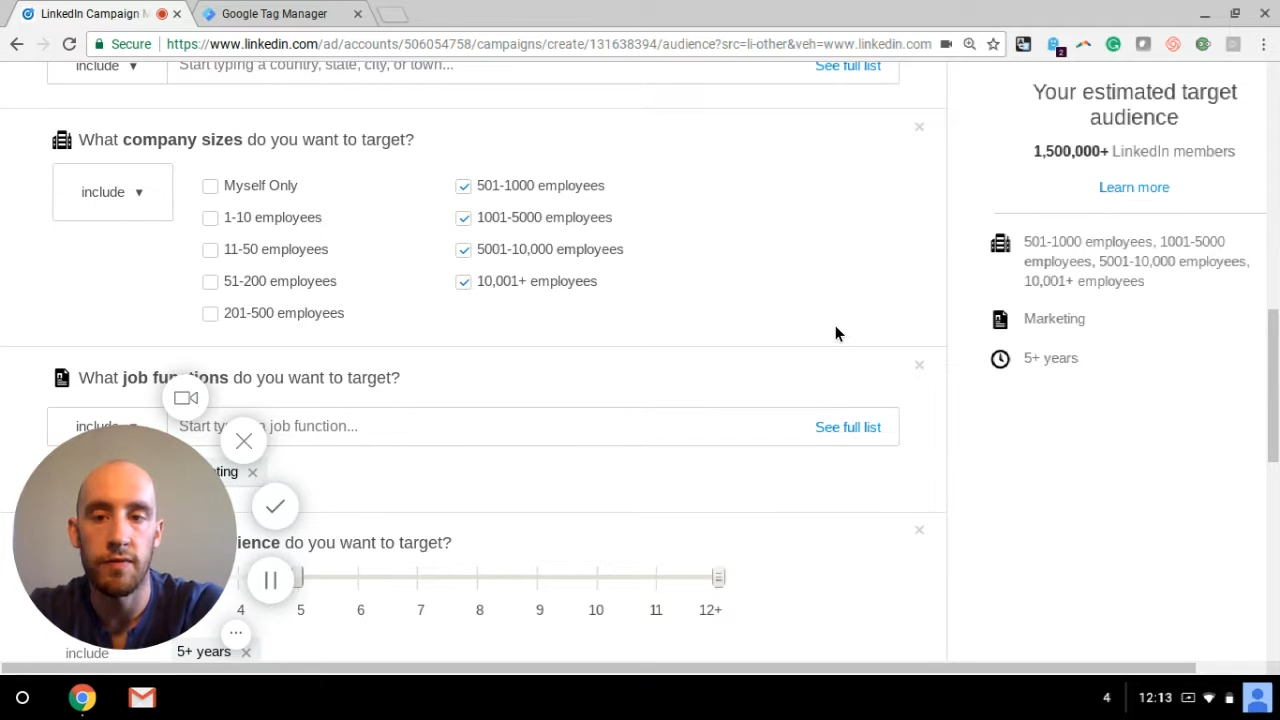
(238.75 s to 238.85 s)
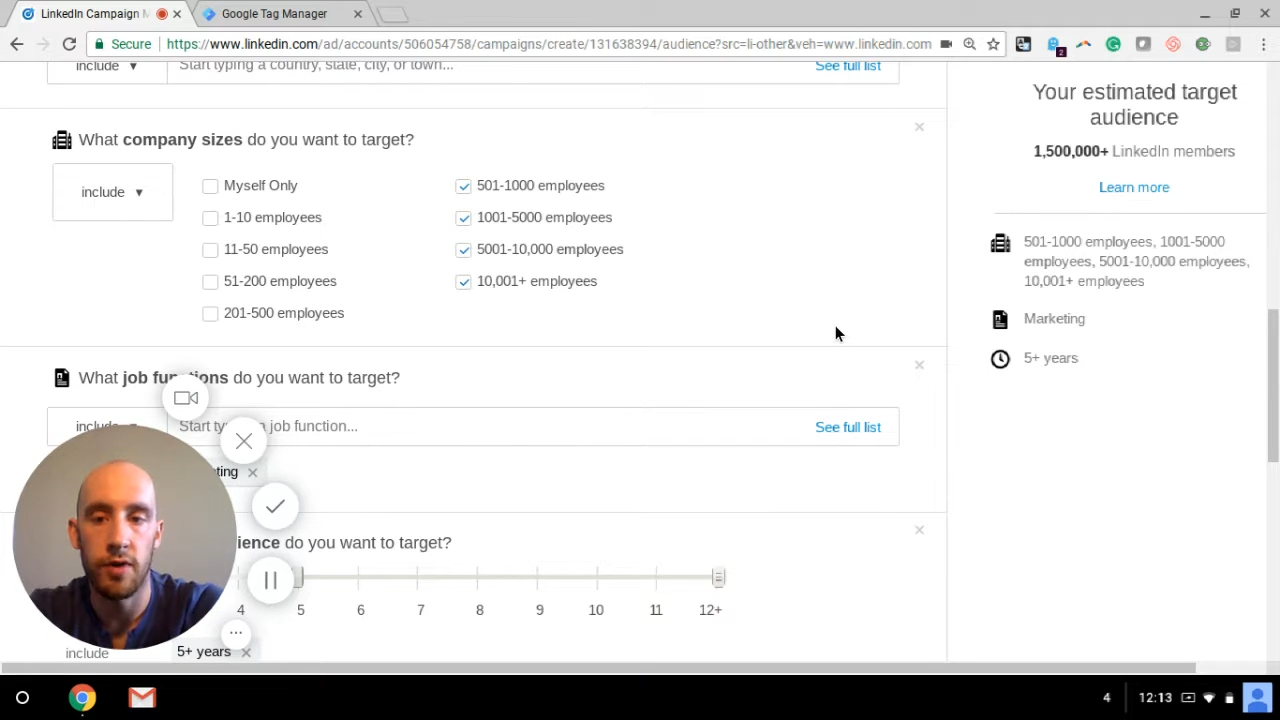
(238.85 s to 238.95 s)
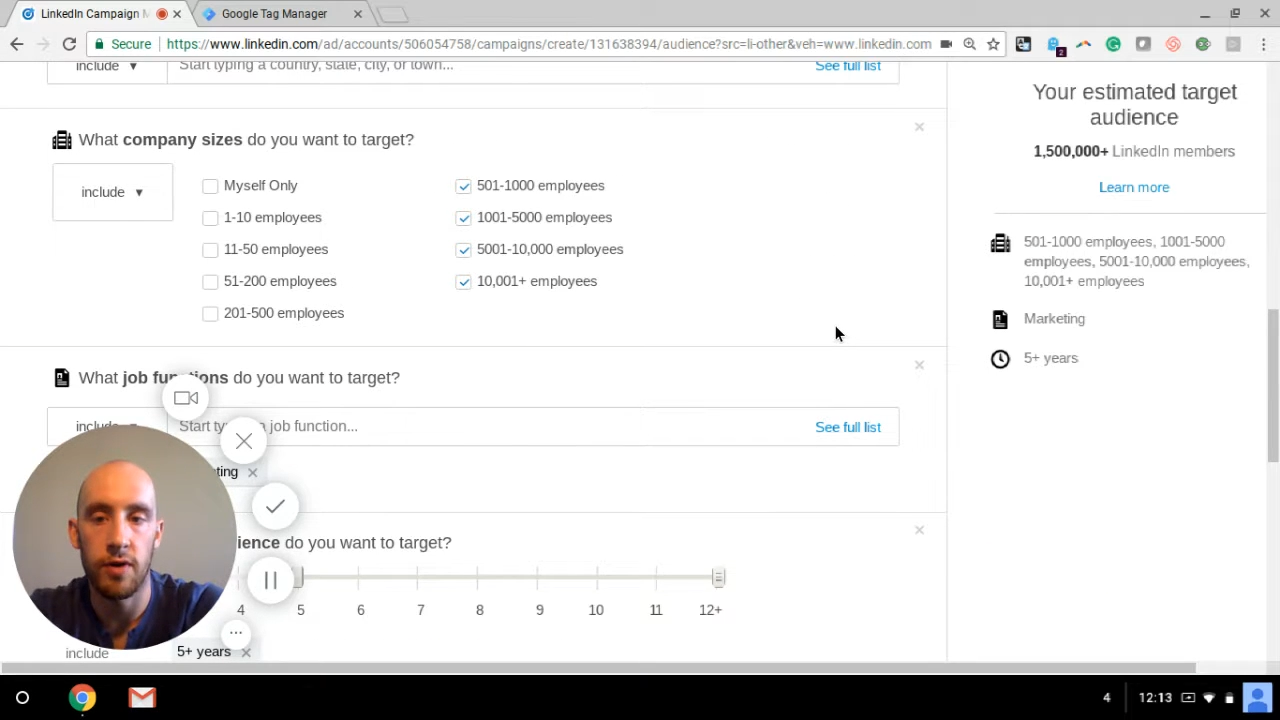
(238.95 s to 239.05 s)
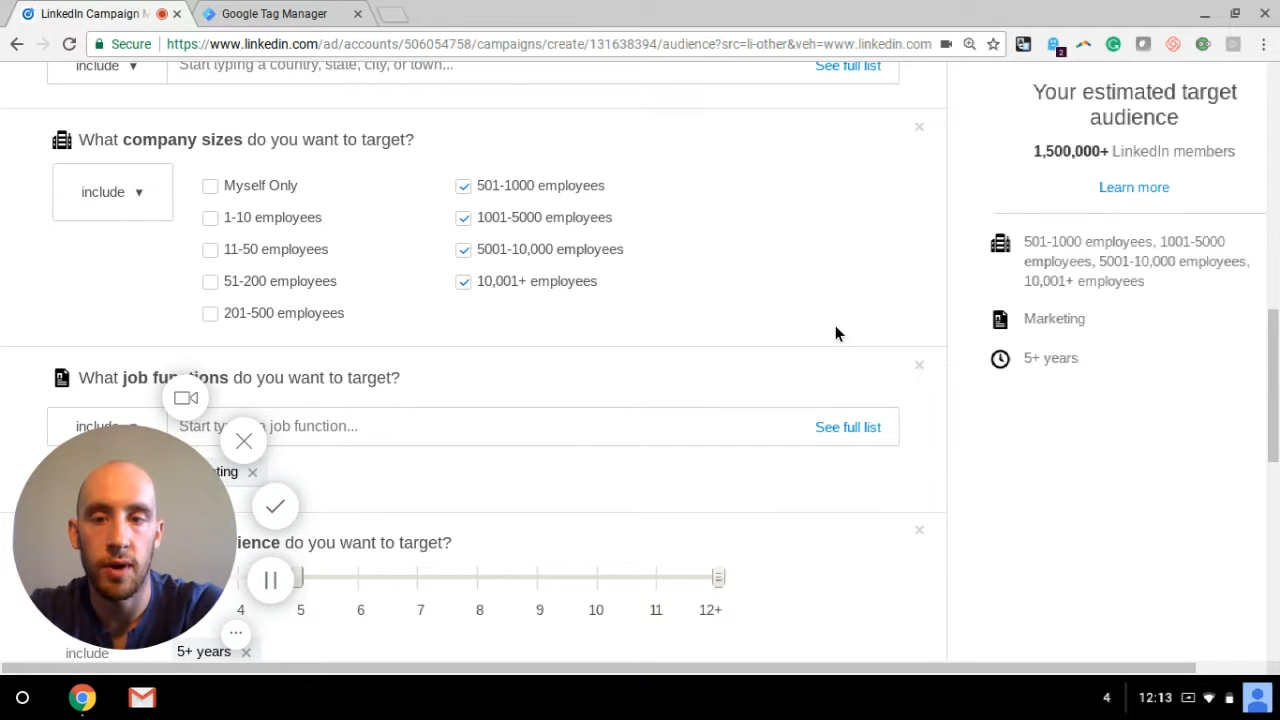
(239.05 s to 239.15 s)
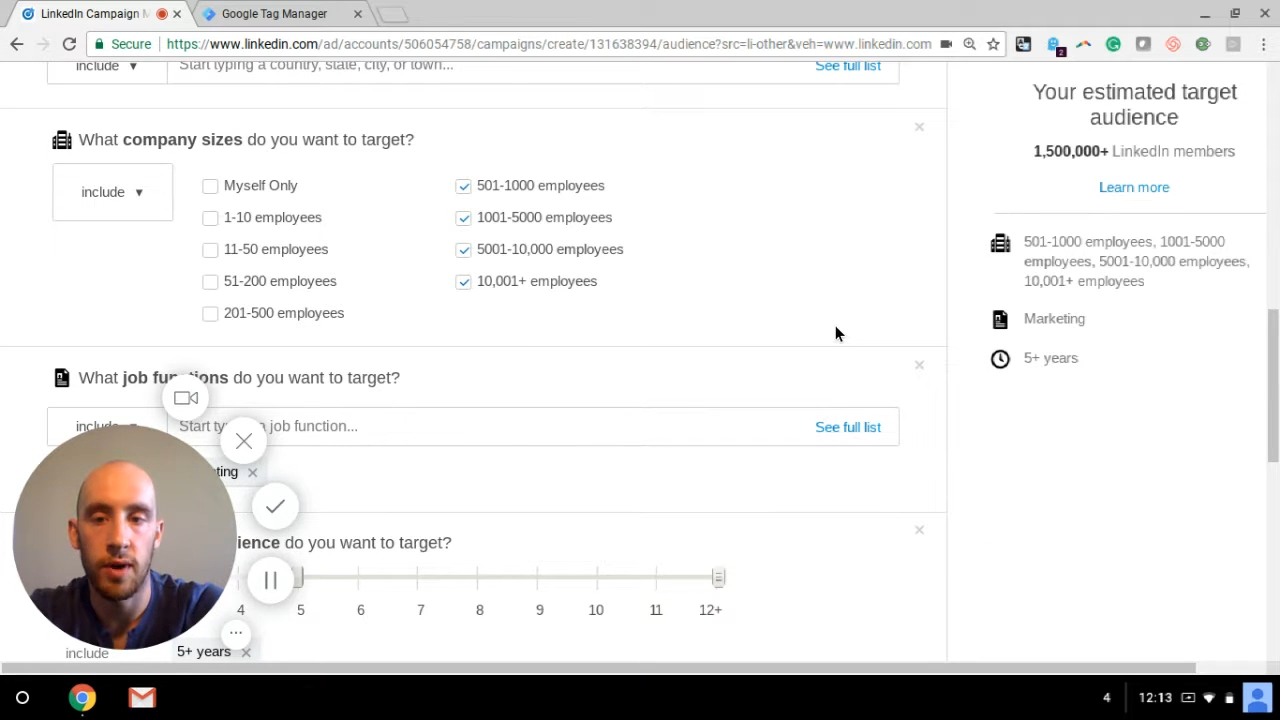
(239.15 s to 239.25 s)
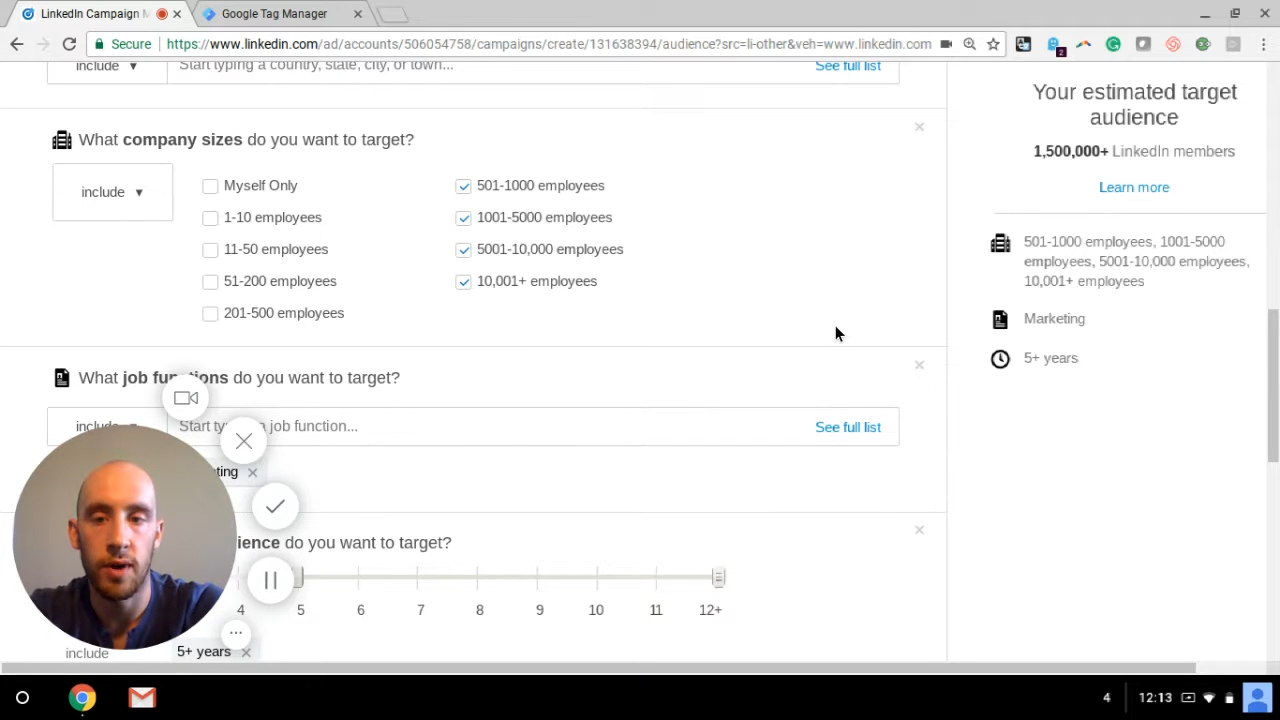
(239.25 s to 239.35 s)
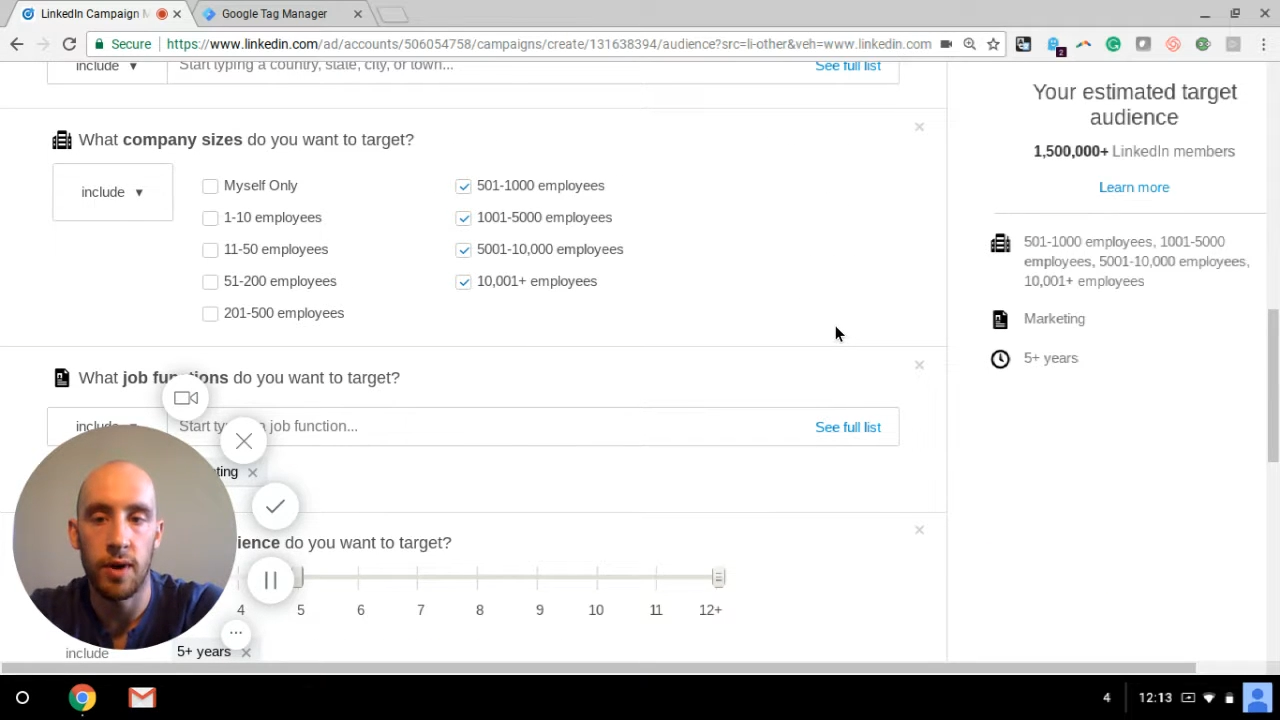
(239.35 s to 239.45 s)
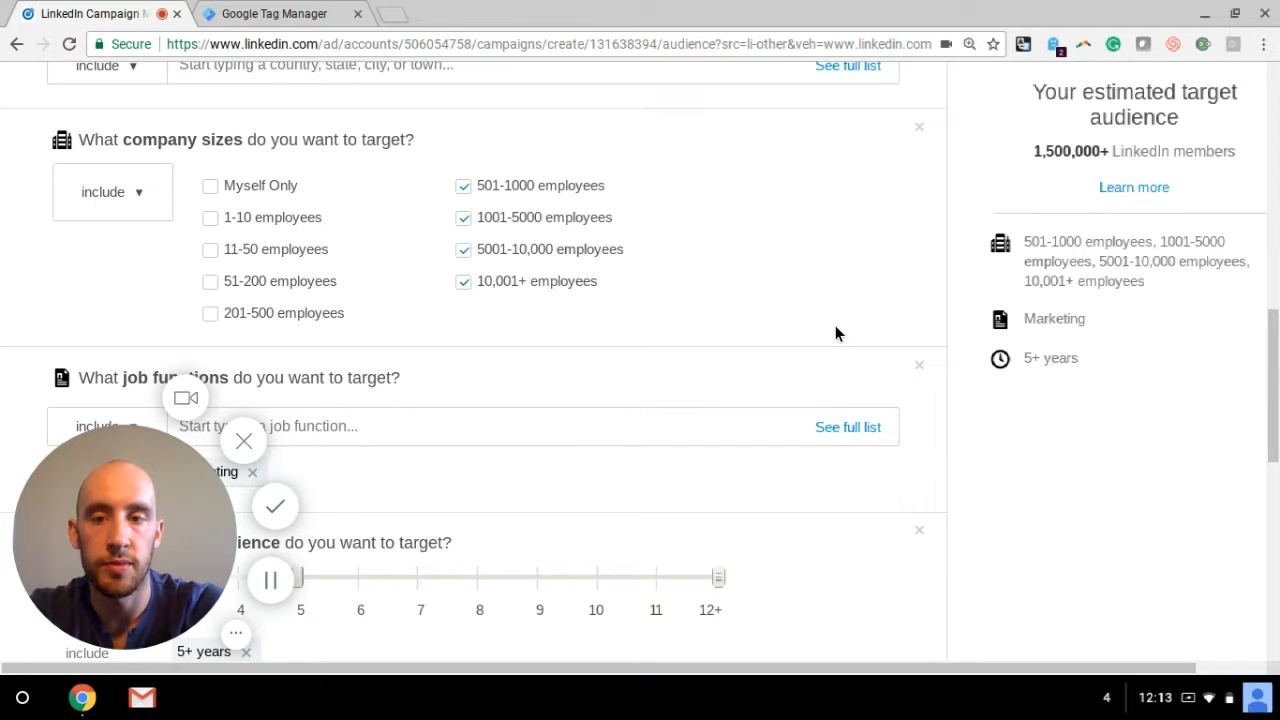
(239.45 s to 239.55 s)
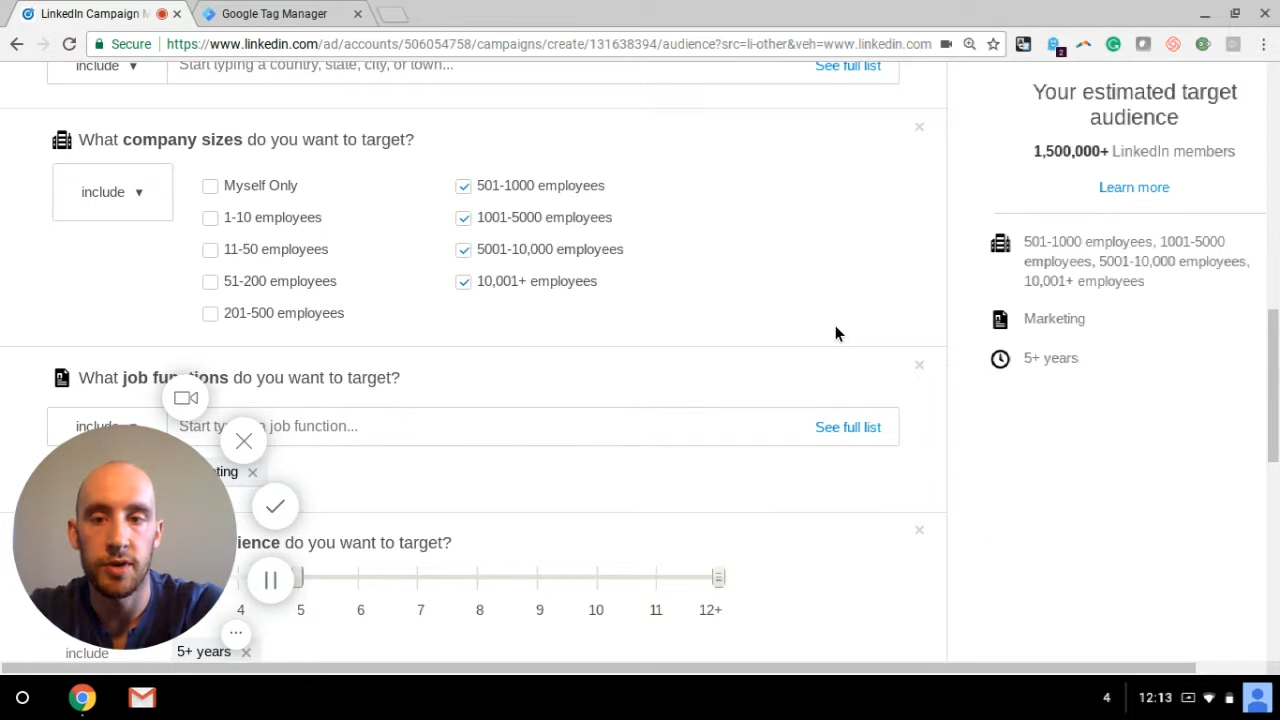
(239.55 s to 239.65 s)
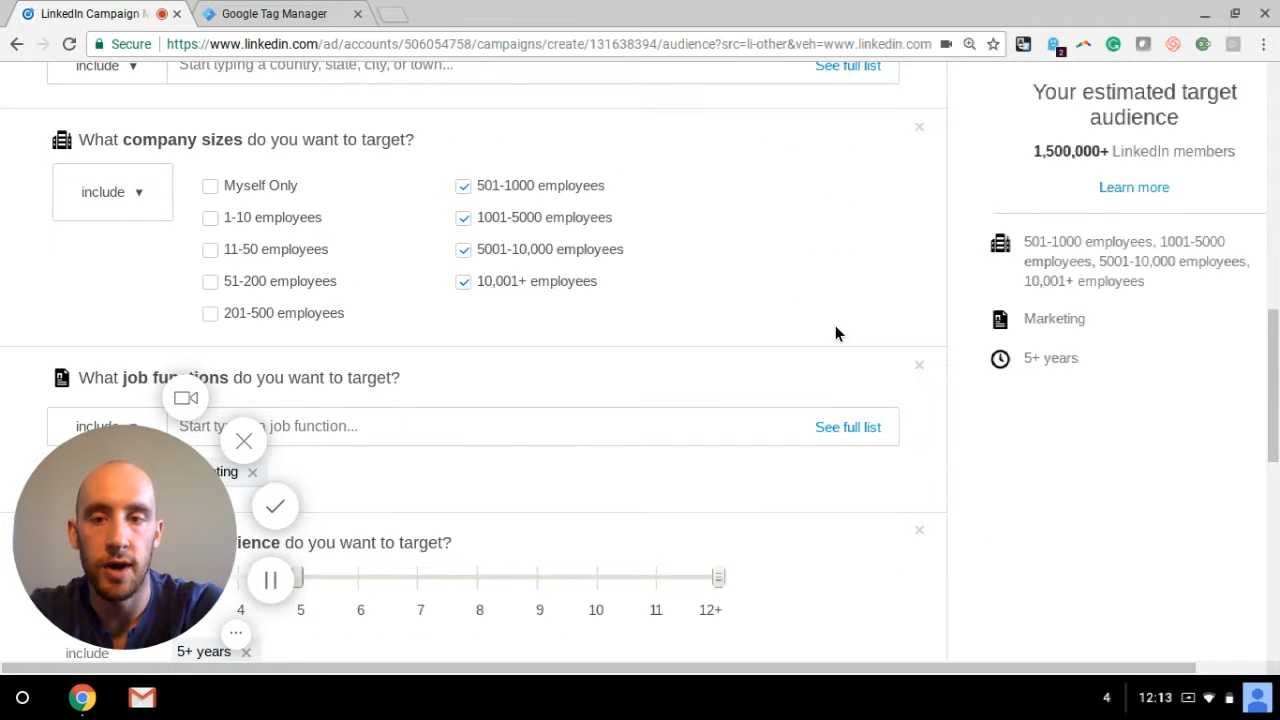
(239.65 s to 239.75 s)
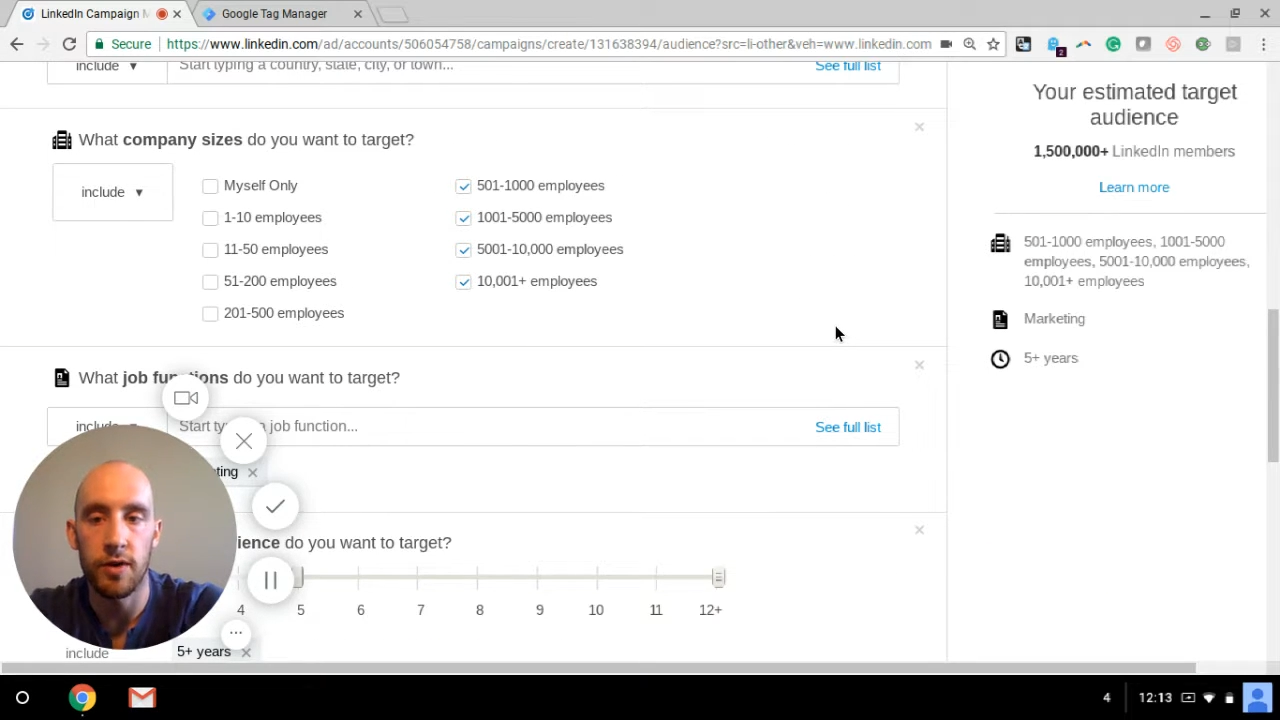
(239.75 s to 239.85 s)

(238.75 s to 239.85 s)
our web traffic, we're